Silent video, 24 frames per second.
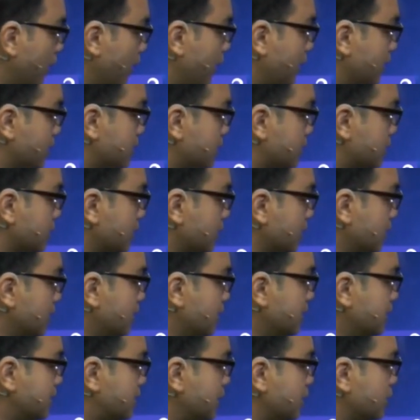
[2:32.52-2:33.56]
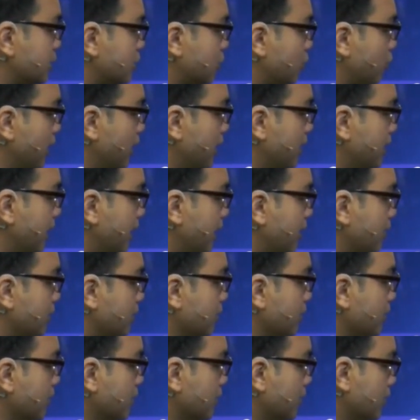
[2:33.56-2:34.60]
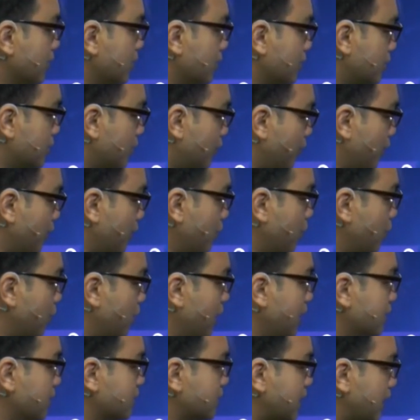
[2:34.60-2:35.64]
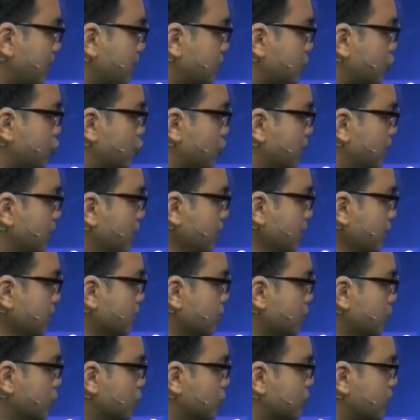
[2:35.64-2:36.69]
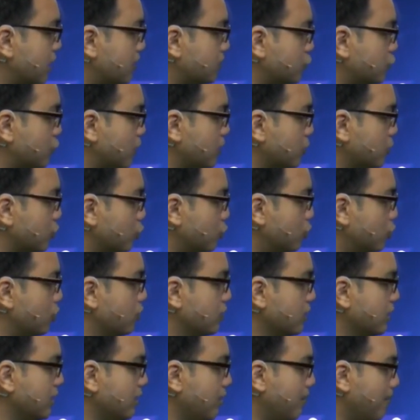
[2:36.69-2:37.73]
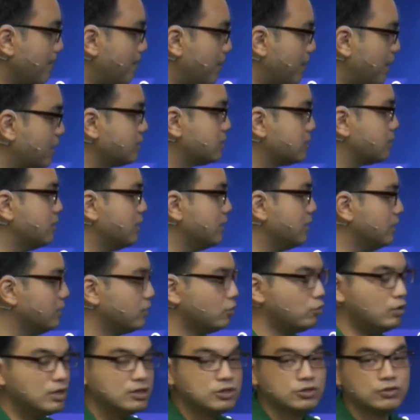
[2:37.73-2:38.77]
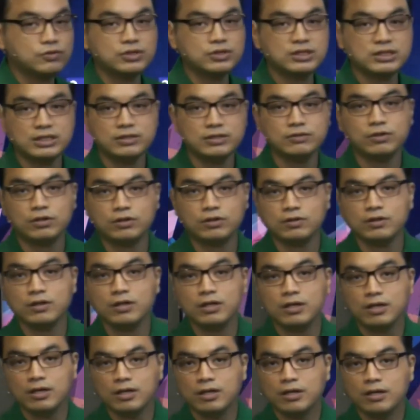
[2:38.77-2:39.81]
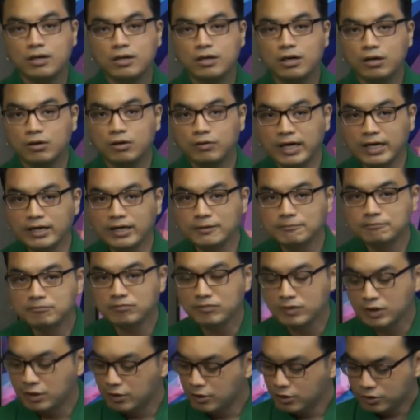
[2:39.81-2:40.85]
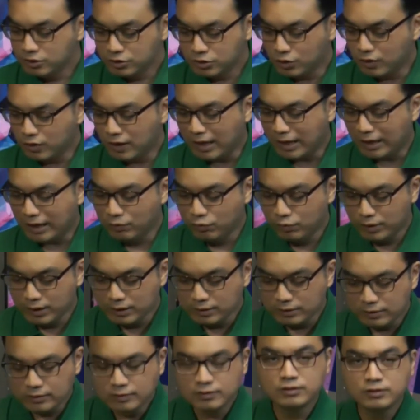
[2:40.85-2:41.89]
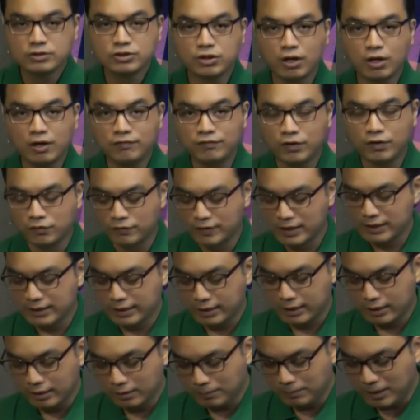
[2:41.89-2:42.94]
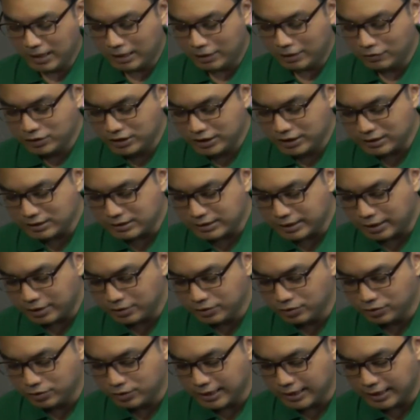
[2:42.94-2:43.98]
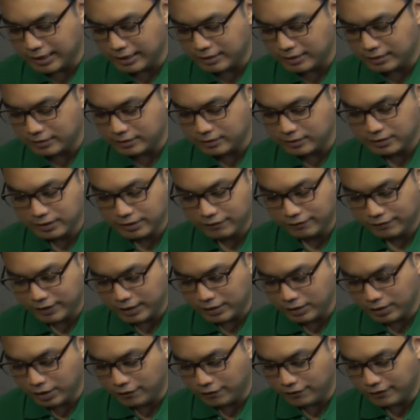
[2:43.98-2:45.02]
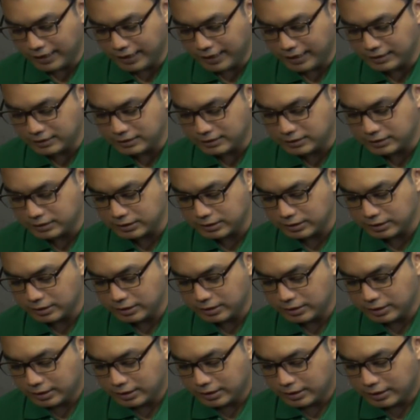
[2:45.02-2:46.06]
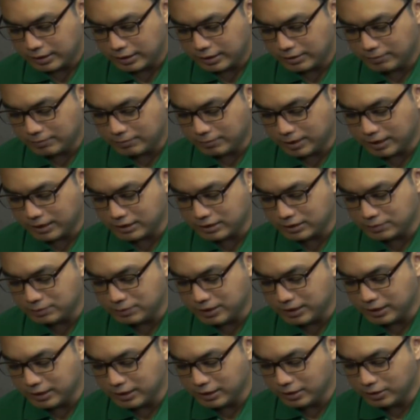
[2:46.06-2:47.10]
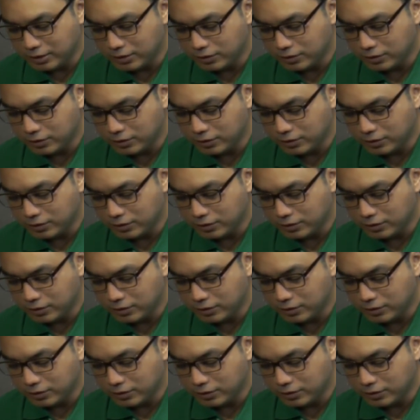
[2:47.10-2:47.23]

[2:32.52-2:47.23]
x in such a way that the value of x times 3, you subtract 2, it must be equals to 0. Alright? So I won't solve over here, but I'll just tell you that the value of x, it must be